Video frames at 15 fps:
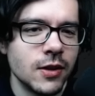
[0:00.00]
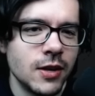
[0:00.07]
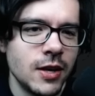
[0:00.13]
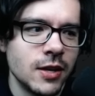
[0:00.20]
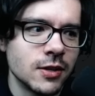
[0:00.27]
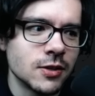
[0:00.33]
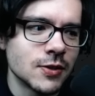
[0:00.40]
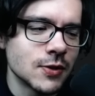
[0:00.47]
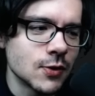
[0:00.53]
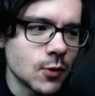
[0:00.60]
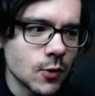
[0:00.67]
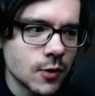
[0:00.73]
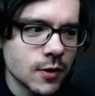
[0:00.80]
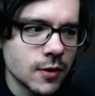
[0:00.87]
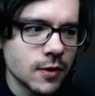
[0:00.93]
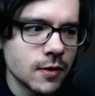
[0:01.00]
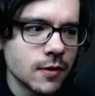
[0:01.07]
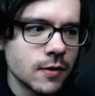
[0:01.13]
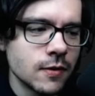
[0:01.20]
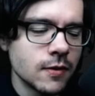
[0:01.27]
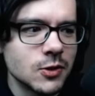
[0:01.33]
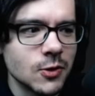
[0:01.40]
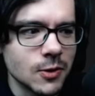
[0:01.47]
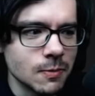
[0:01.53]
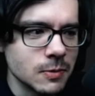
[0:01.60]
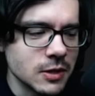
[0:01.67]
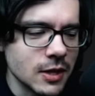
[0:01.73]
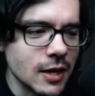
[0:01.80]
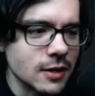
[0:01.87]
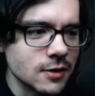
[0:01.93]
in certain
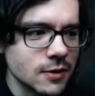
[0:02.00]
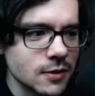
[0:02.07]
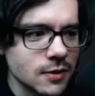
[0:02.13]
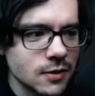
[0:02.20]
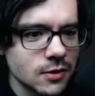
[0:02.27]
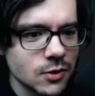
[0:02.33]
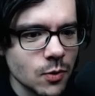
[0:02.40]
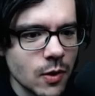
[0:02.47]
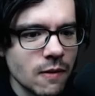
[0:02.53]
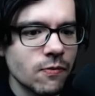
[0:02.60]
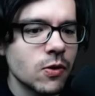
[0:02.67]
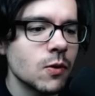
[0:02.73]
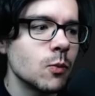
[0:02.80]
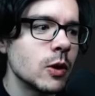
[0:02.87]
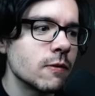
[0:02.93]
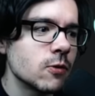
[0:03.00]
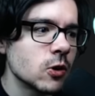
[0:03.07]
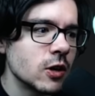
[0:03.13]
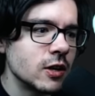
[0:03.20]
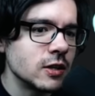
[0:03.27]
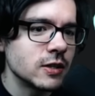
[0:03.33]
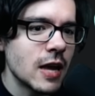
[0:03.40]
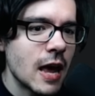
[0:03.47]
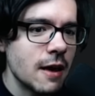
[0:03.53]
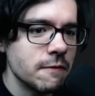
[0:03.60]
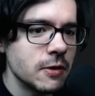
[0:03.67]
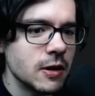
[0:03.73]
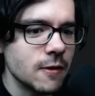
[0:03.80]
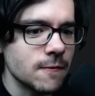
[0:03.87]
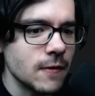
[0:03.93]
circumstances. So if the Weaverlings have
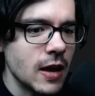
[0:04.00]
enough